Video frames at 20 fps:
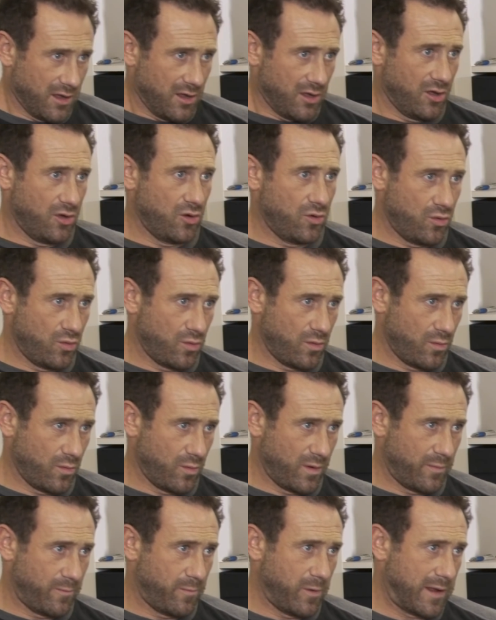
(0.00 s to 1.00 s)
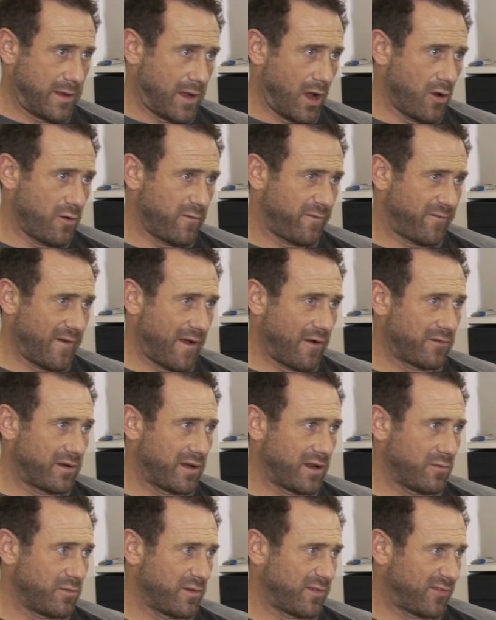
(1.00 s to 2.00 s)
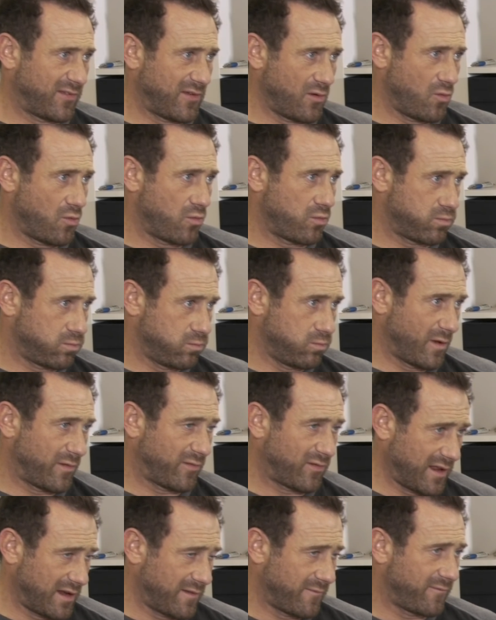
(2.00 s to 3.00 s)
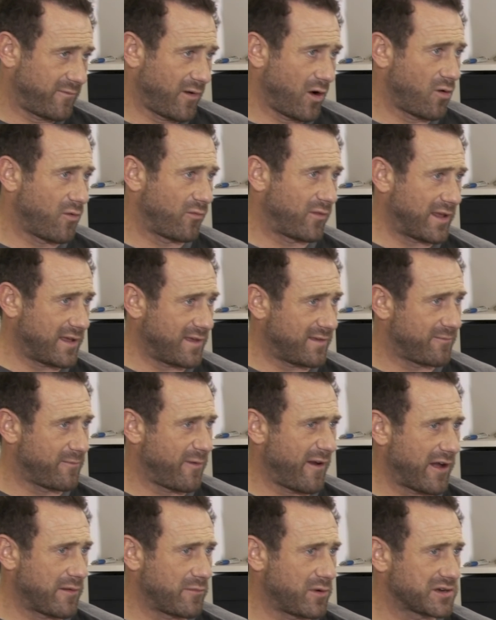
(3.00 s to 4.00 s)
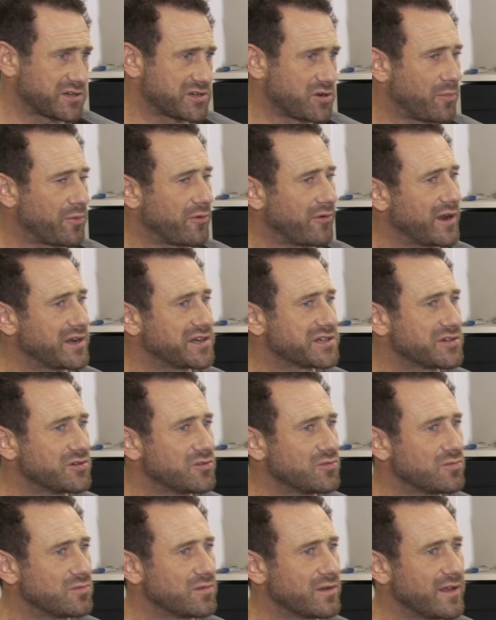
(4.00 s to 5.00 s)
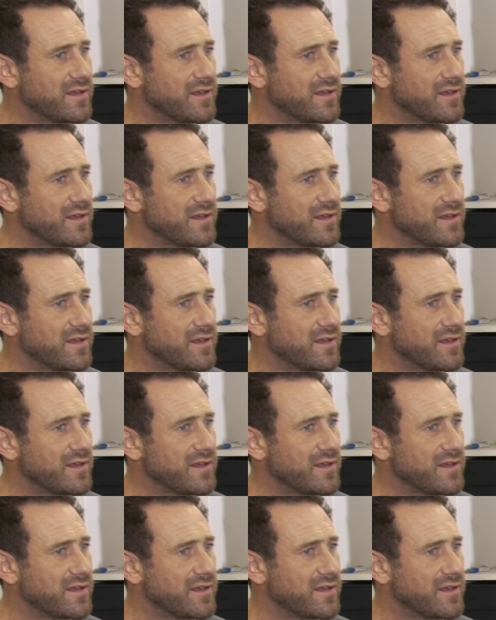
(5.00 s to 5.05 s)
who we co-founded it. We're still involved. He's very much operational.